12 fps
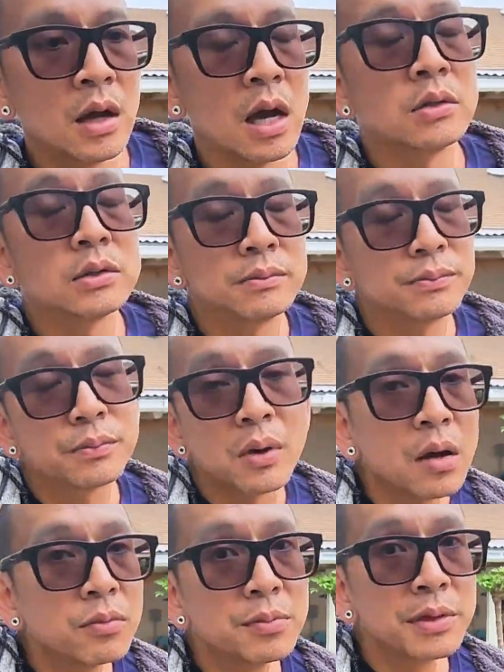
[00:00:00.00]
I'll
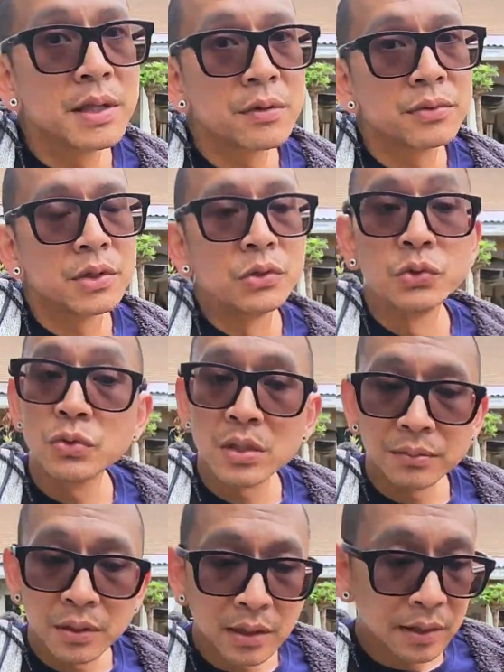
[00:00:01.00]
probably definitely do
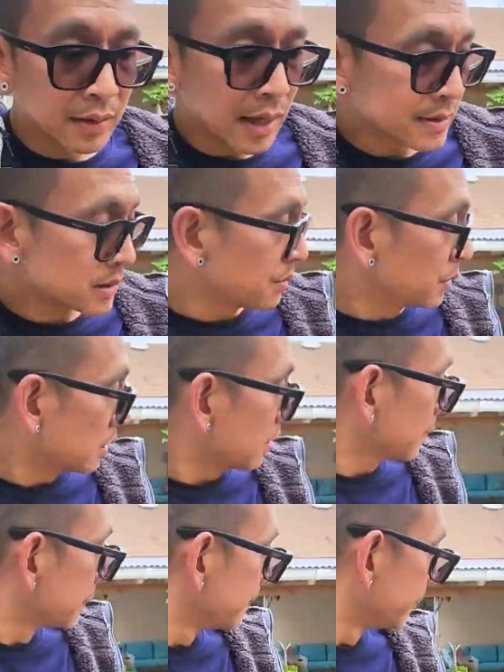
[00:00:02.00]
something like that similar.